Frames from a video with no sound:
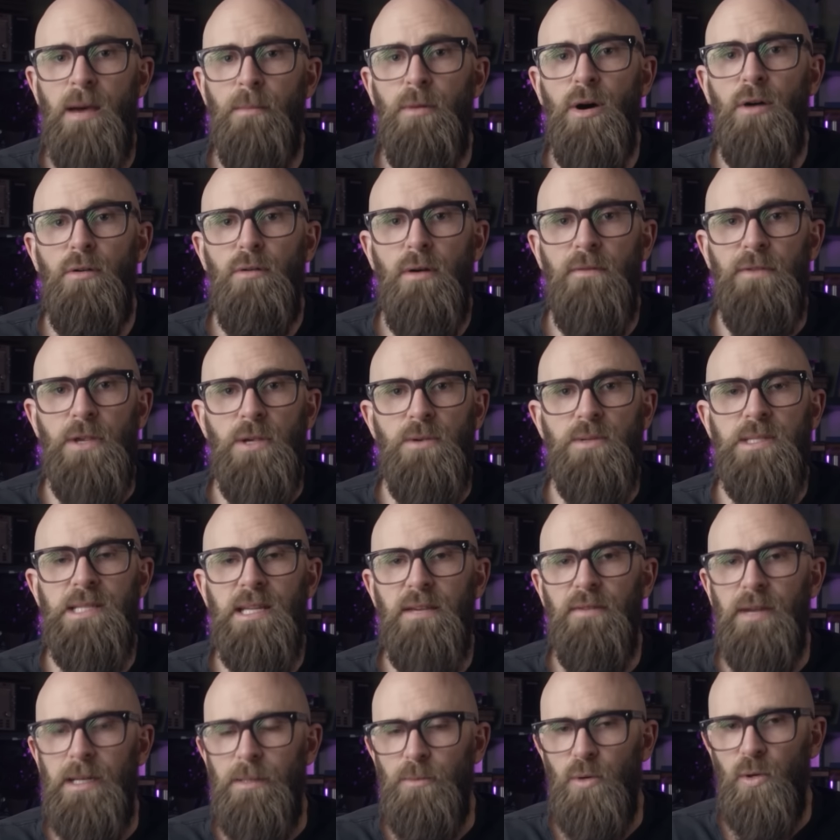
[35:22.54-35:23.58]
but refused to
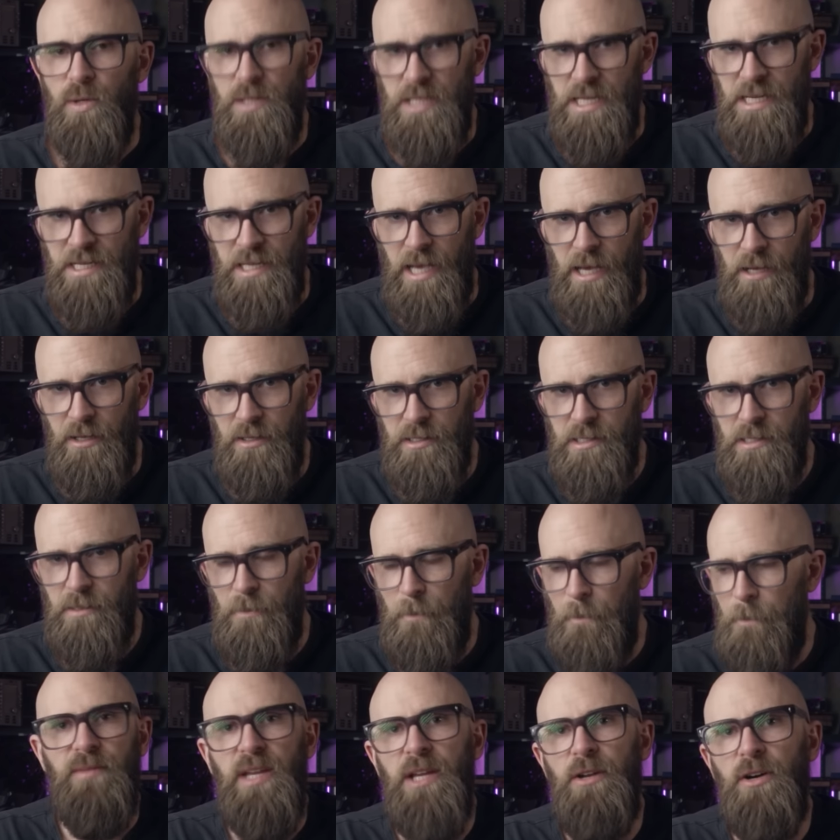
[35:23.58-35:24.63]
give any more
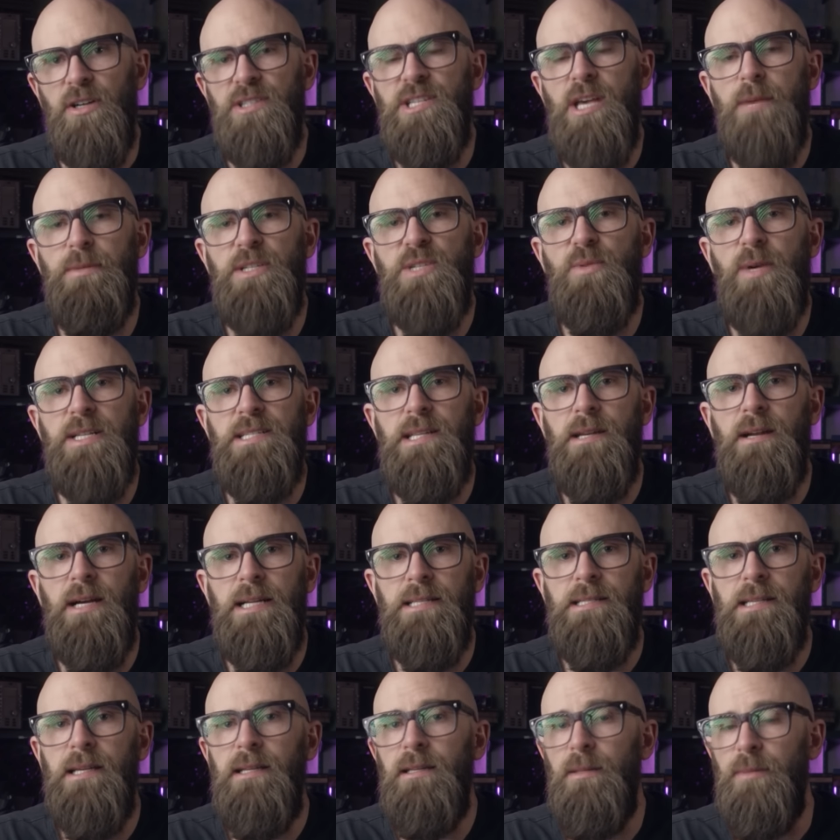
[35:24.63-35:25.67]
details. In October twenty
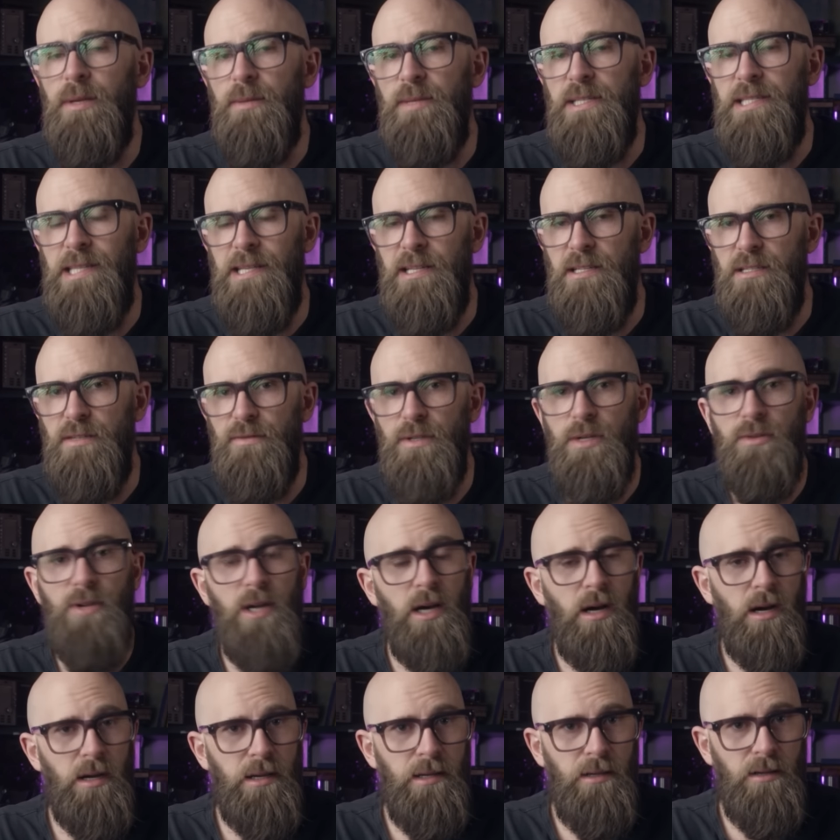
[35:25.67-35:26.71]
nineteen, the B B C interviewed
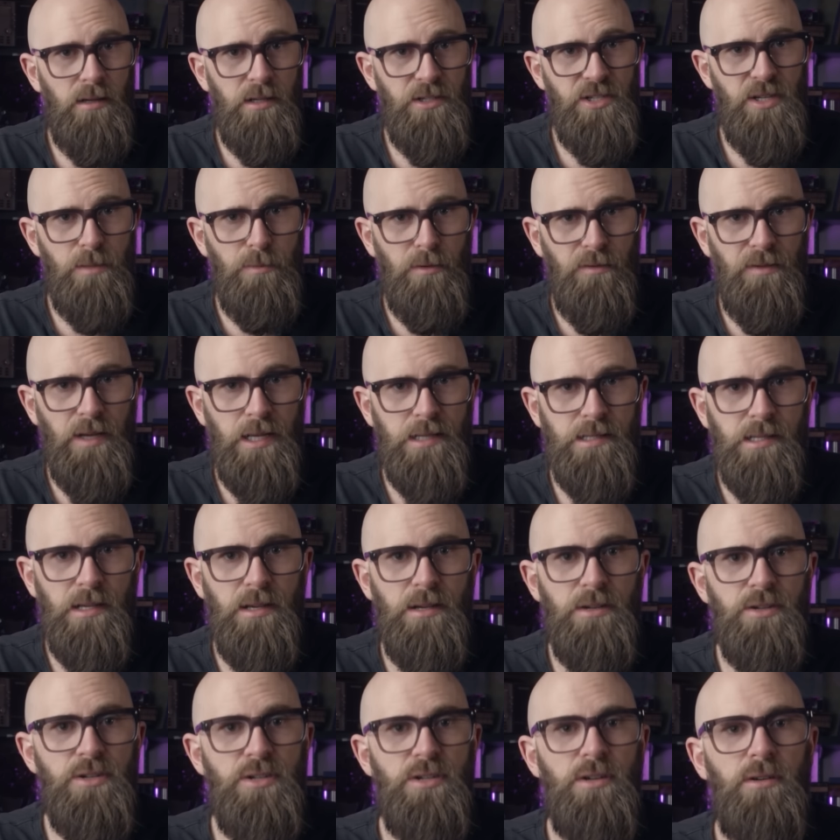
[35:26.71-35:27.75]
archaeology
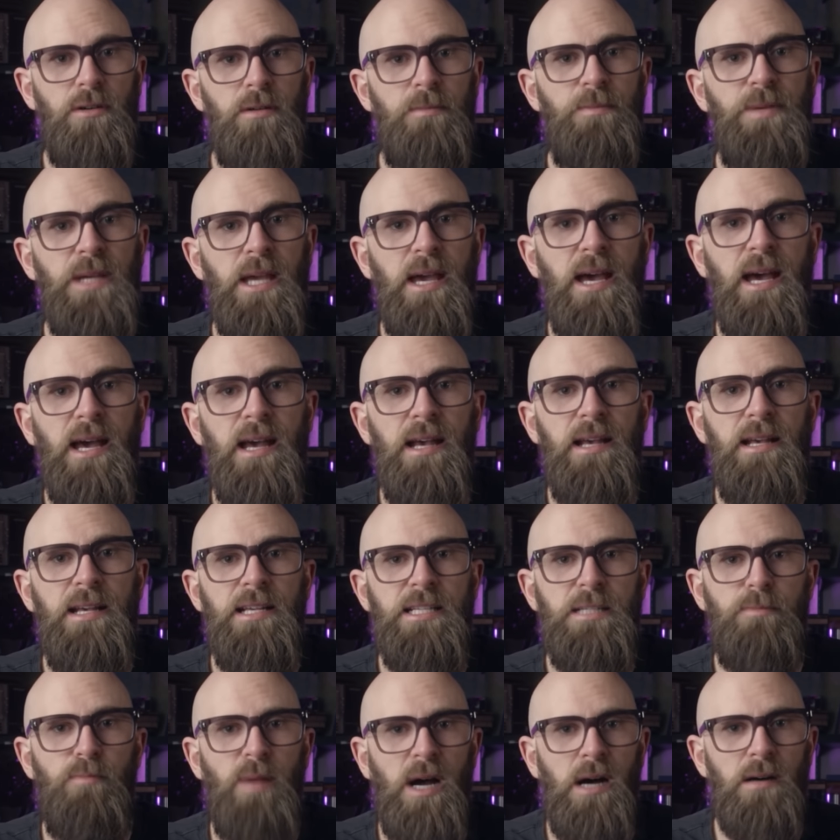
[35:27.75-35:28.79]
professor Jean-Pierre
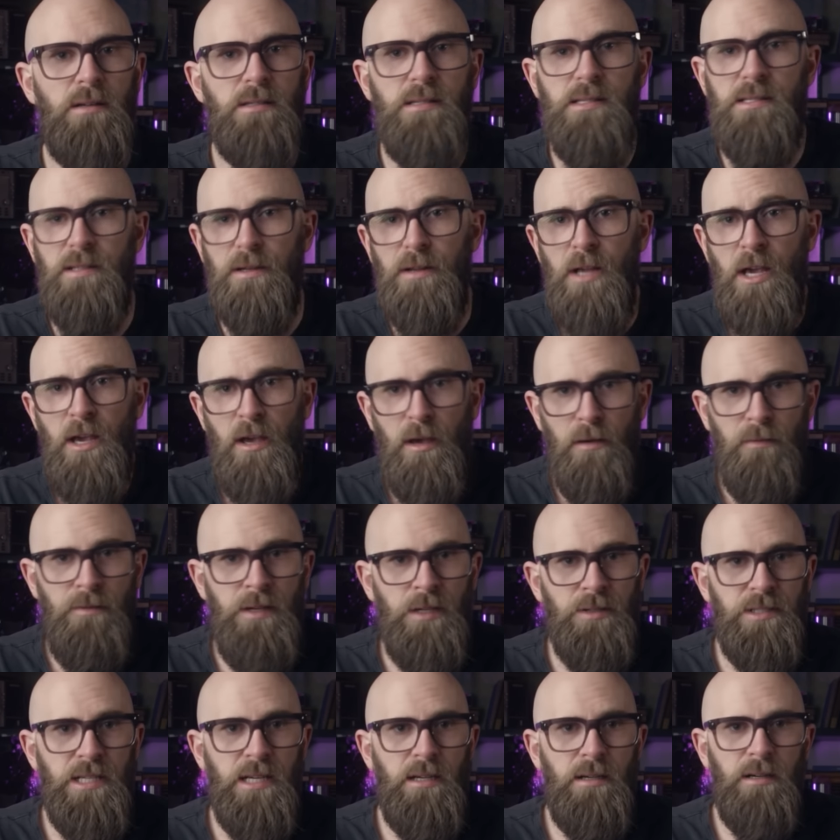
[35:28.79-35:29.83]
Isbouts at
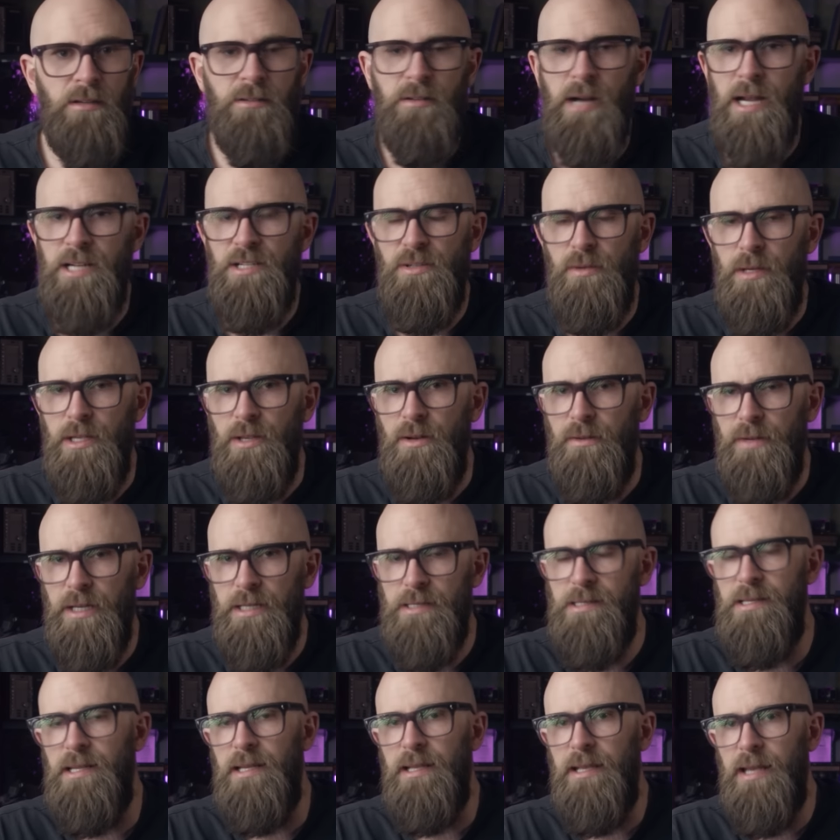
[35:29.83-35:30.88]
Fielding Graduate
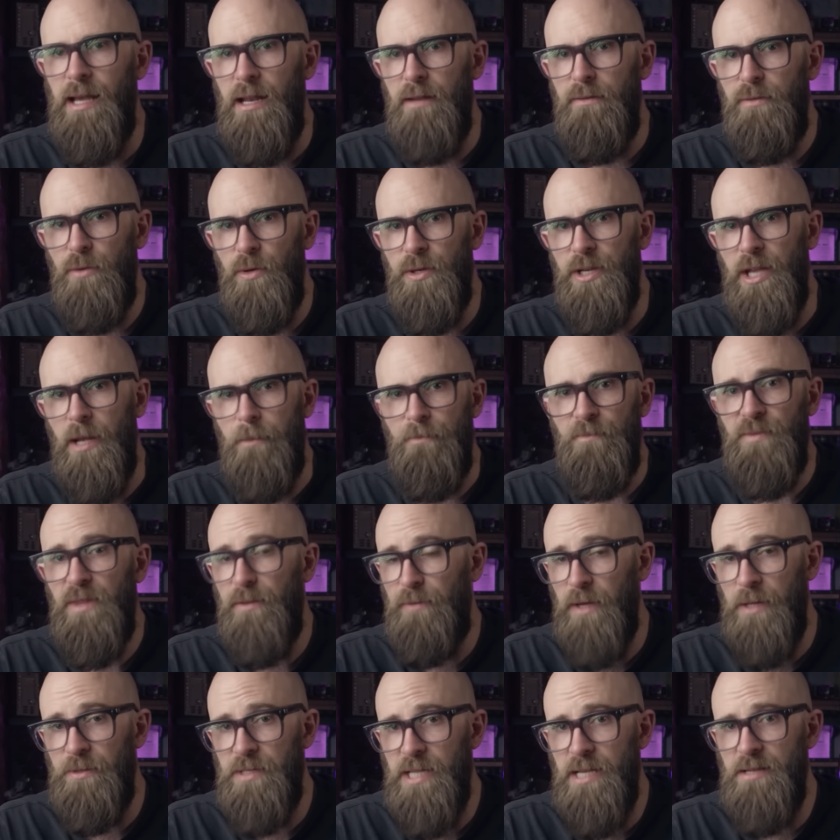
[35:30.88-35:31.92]
University in California. The
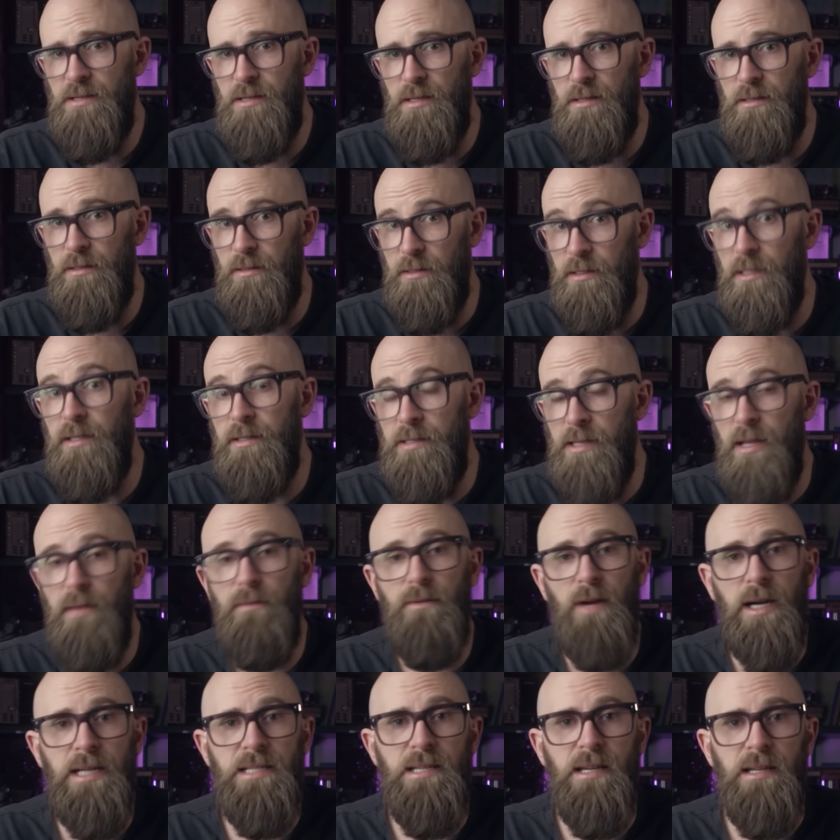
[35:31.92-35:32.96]
foundation had
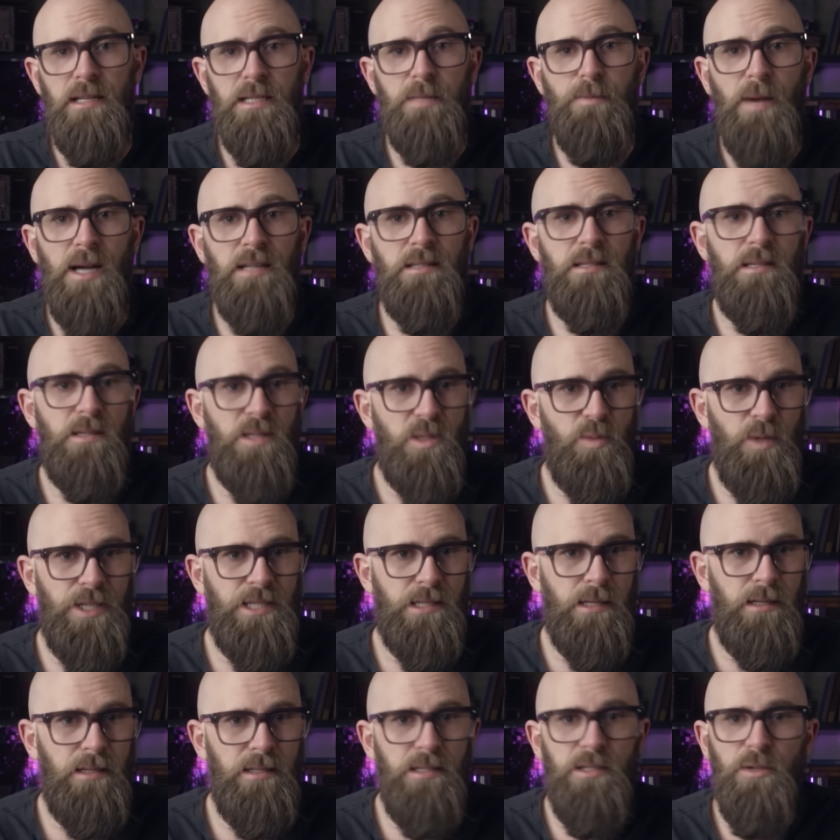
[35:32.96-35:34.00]
invited Isbouts to
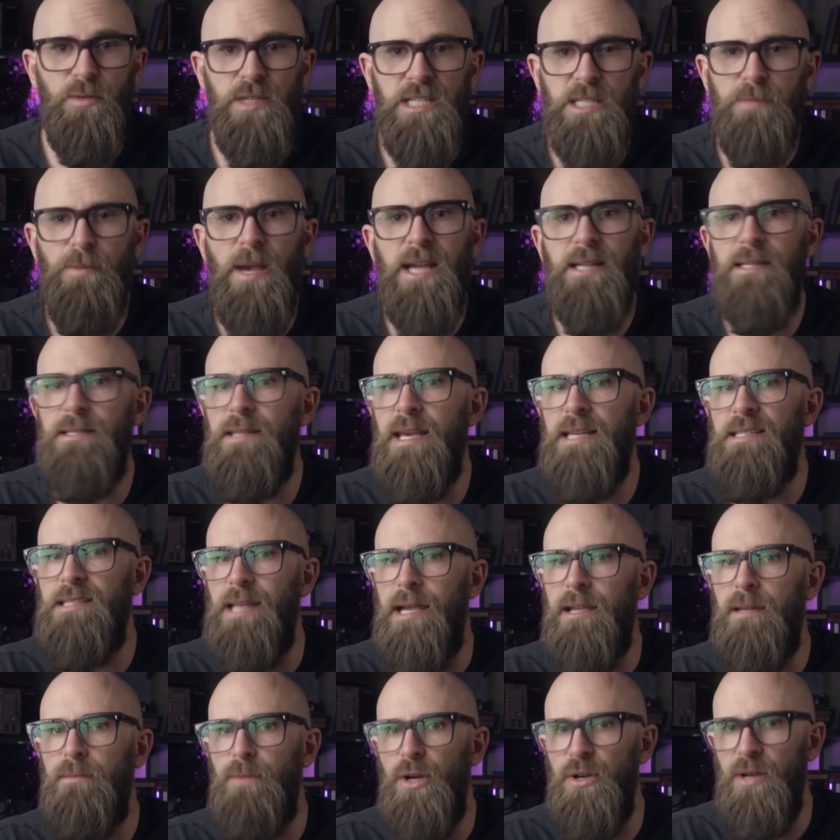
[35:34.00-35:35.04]
Switzerland to inspect their
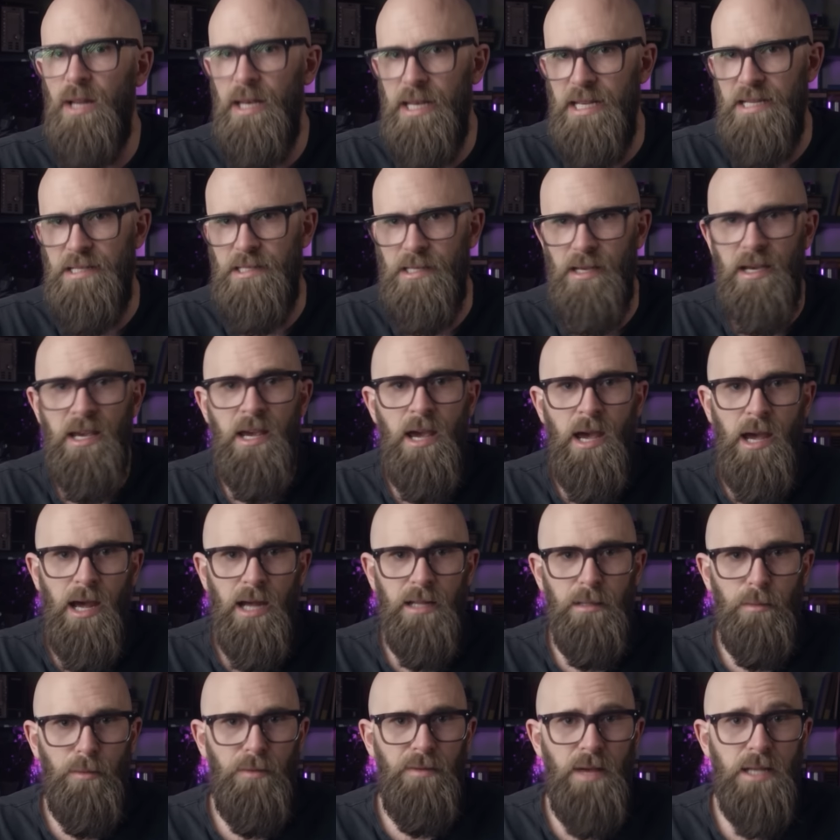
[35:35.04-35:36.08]
second Mona Lisa,
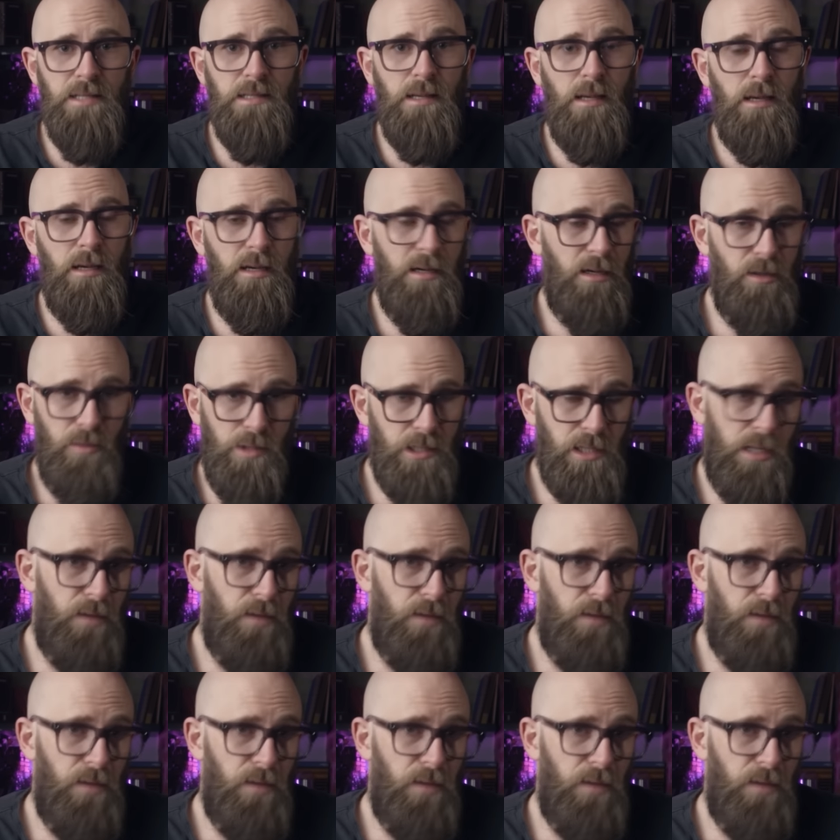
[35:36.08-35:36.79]
and the professor was